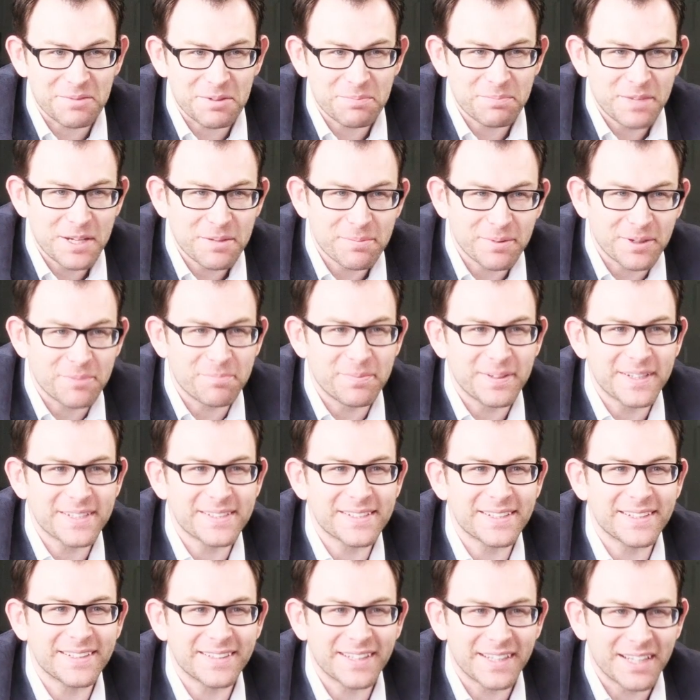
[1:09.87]
I mean, people are
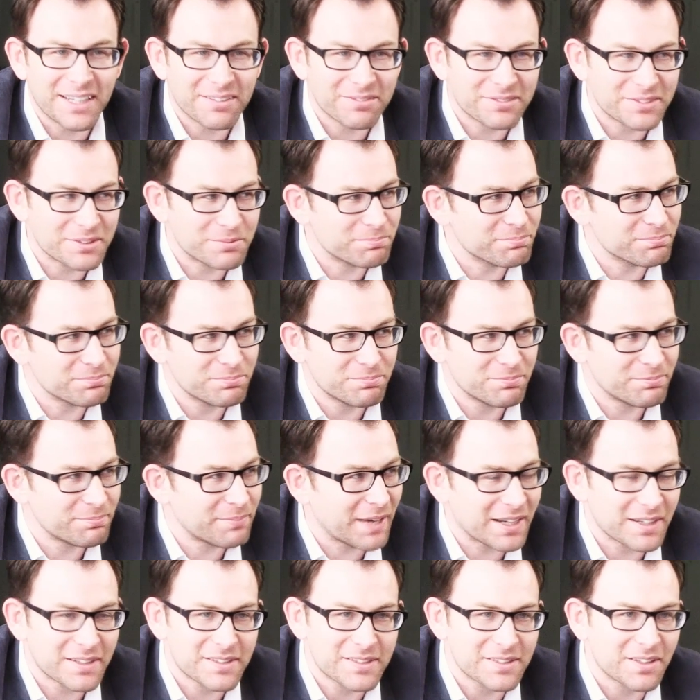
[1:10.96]
busy, they have to
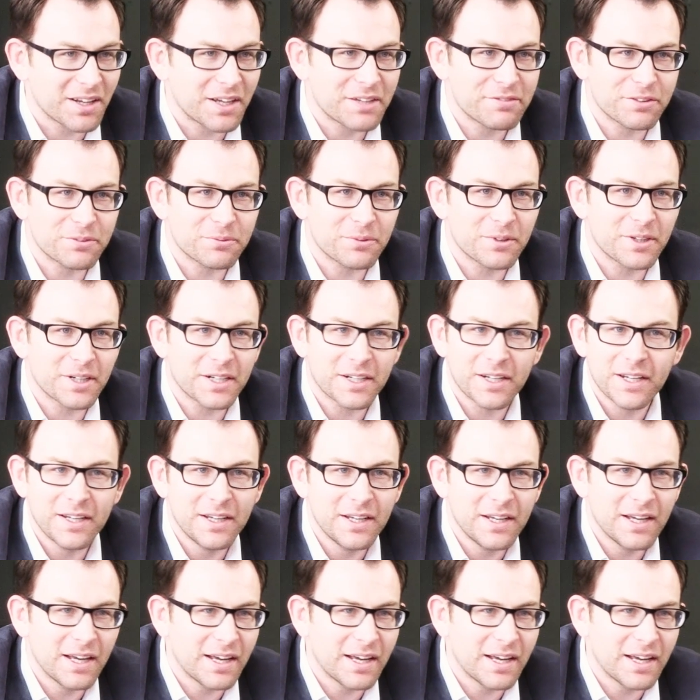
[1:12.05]
balance life and work.